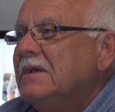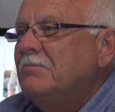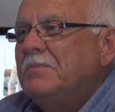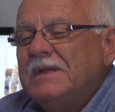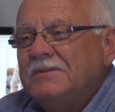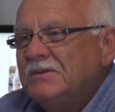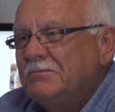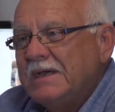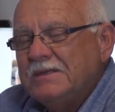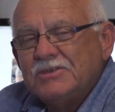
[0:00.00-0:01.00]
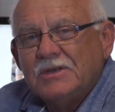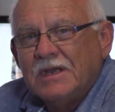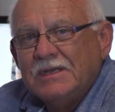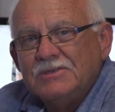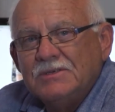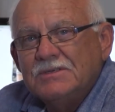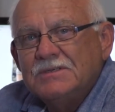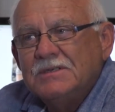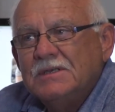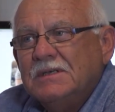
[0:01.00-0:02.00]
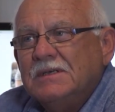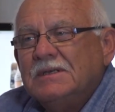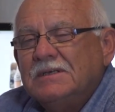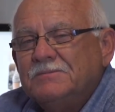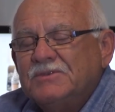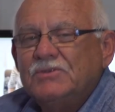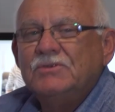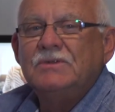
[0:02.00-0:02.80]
But to make changes to